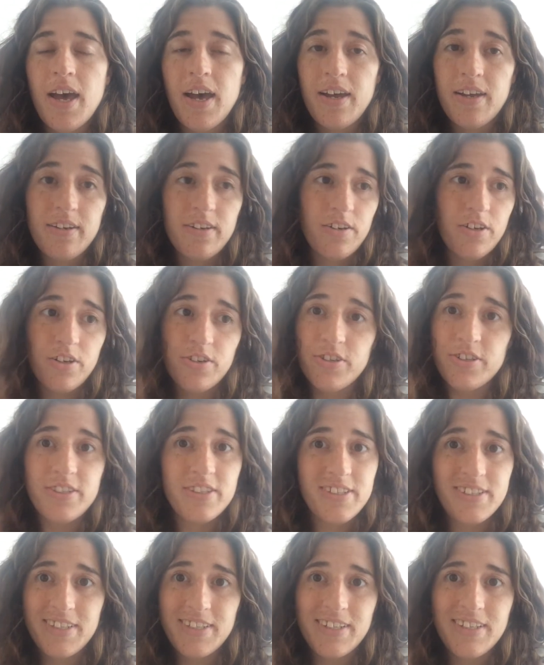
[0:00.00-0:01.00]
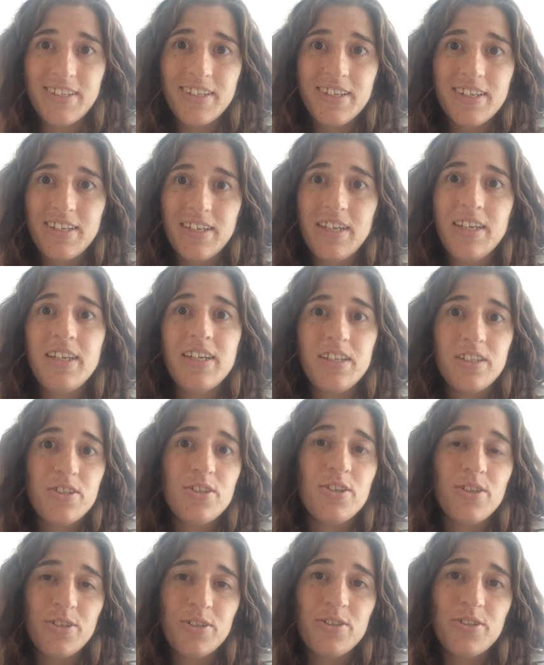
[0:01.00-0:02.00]
And coincidentally,
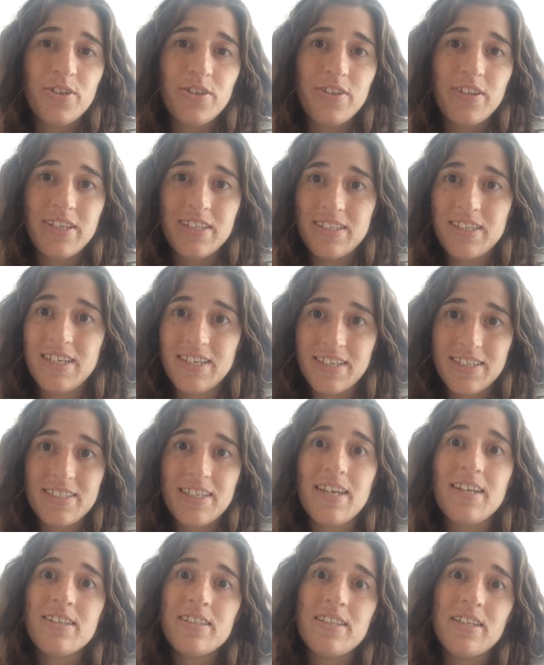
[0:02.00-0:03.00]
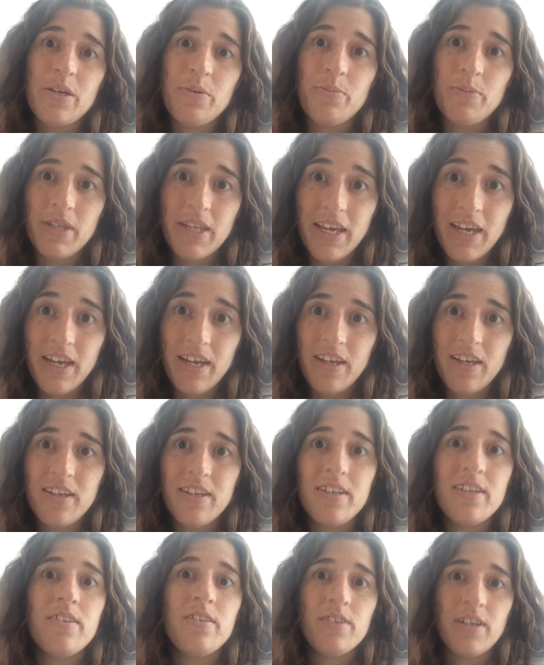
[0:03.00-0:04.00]
it's also this exact same day
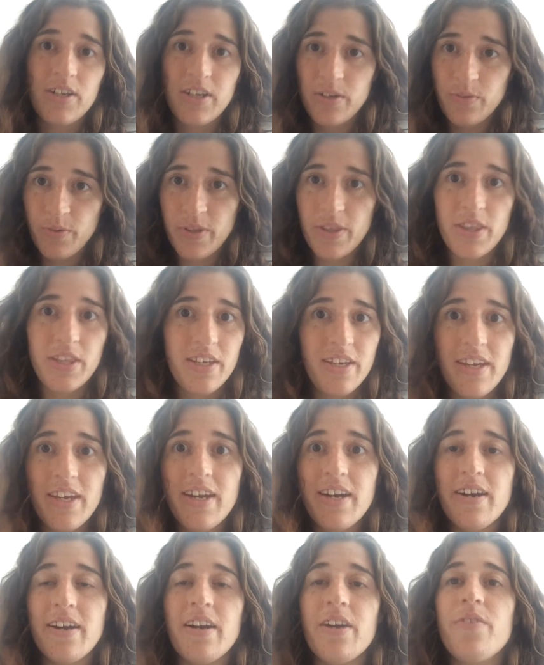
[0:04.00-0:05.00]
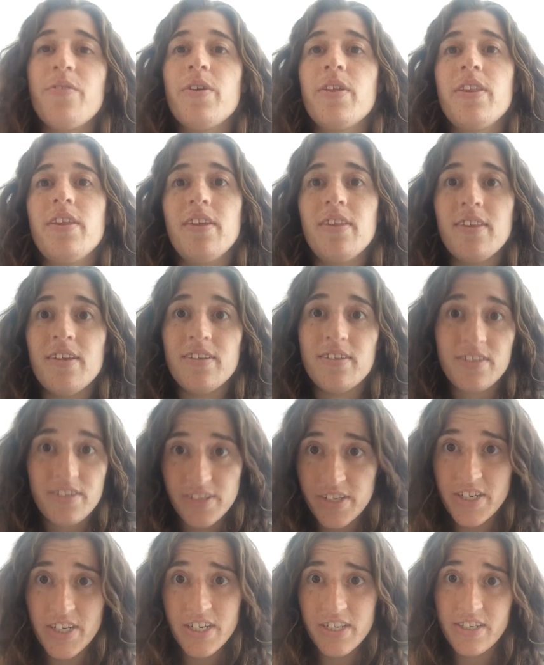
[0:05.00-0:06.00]
with the year and everything that
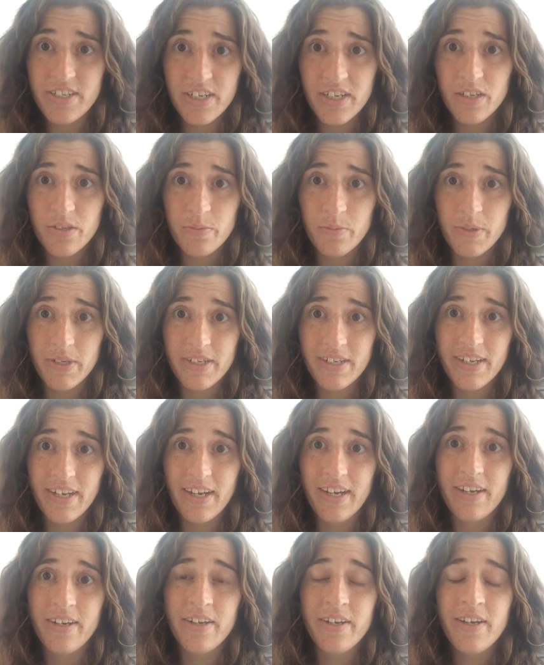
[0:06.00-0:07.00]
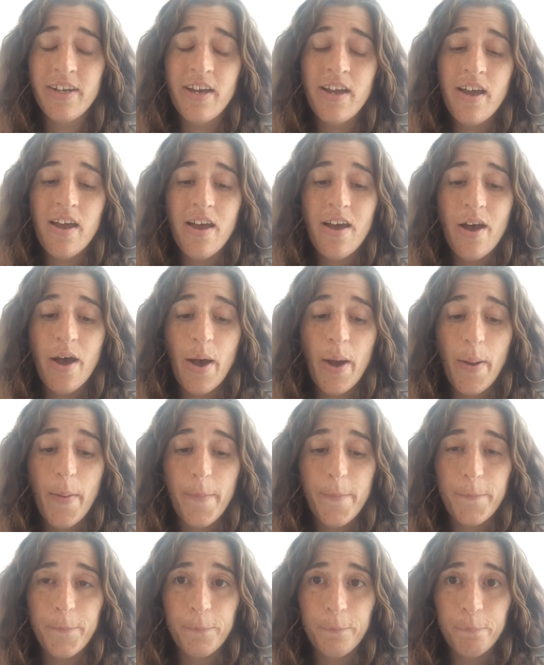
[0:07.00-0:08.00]
Shakespeare died.
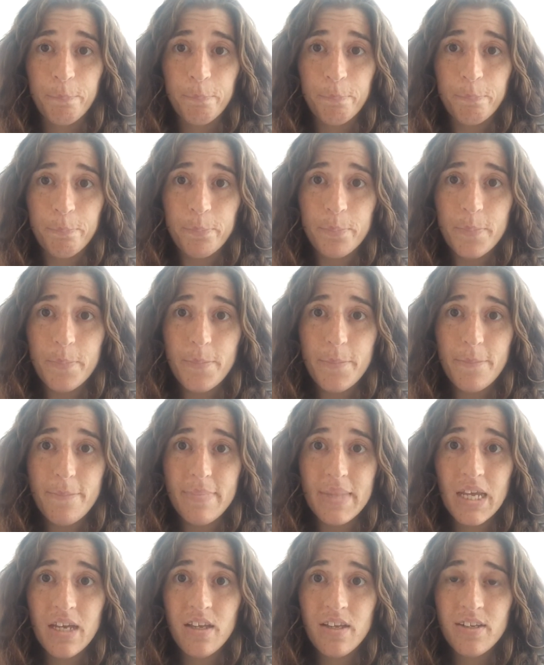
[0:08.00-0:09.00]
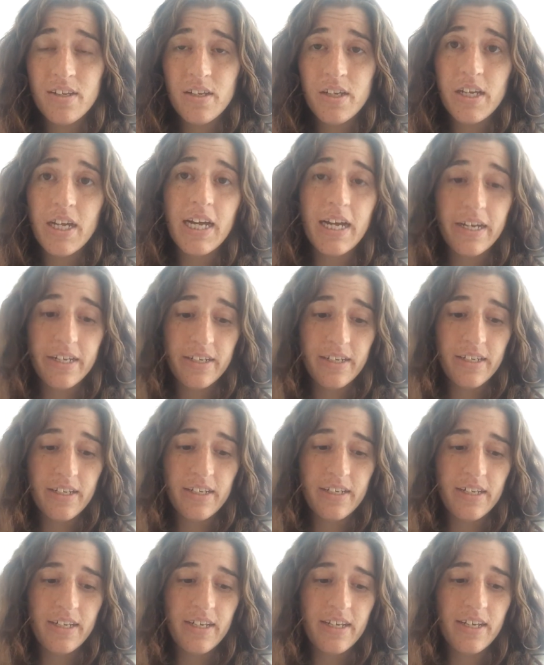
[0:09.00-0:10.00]

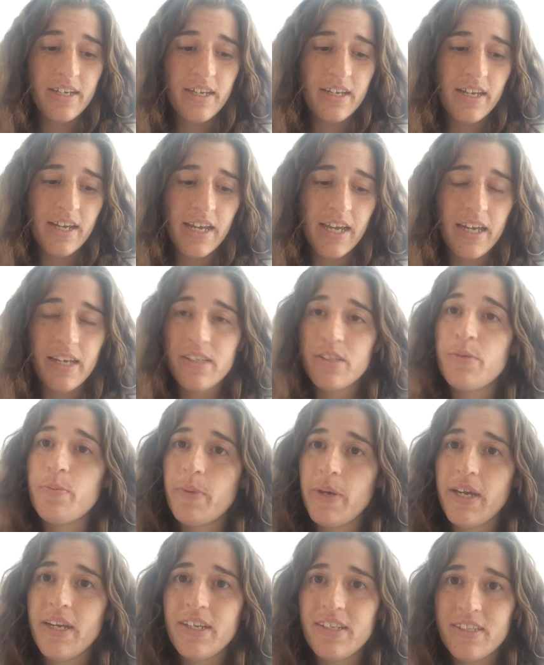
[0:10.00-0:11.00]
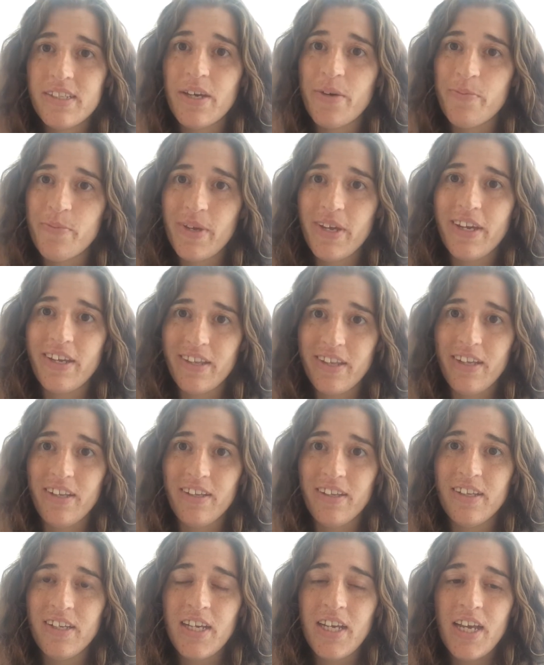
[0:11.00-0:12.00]
And in Spain, it's a big deal.